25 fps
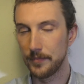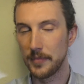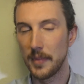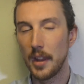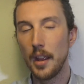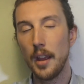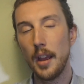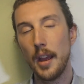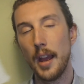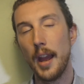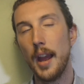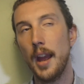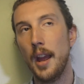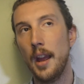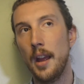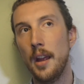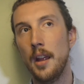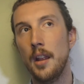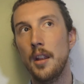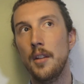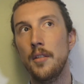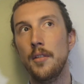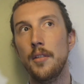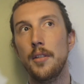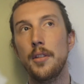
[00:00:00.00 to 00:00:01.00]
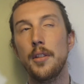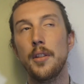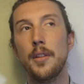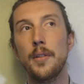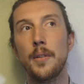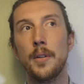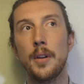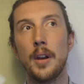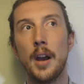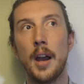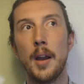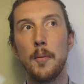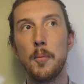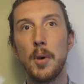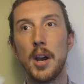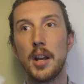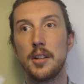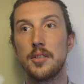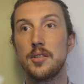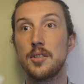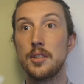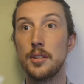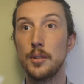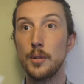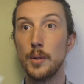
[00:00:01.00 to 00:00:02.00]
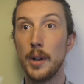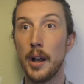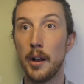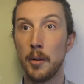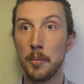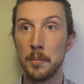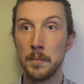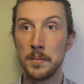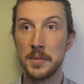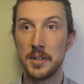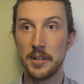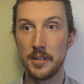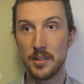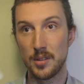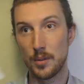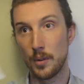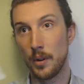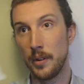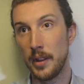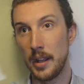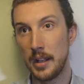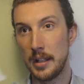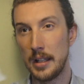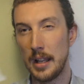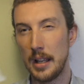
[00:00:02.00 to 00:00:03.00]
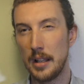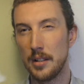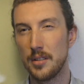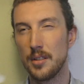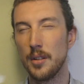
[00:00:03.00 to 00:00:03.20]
Mm-hmm. And I bought two albums at the store that day.